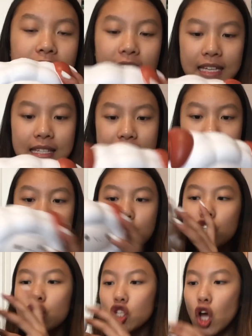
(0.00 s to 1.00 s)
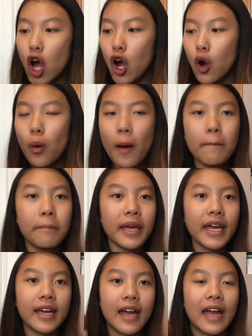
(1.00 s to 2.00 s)
This is so
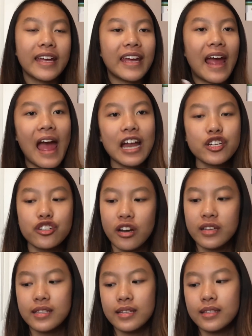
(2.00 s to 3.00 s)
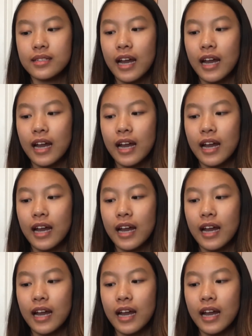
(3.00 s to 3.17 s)
big. I can't stress this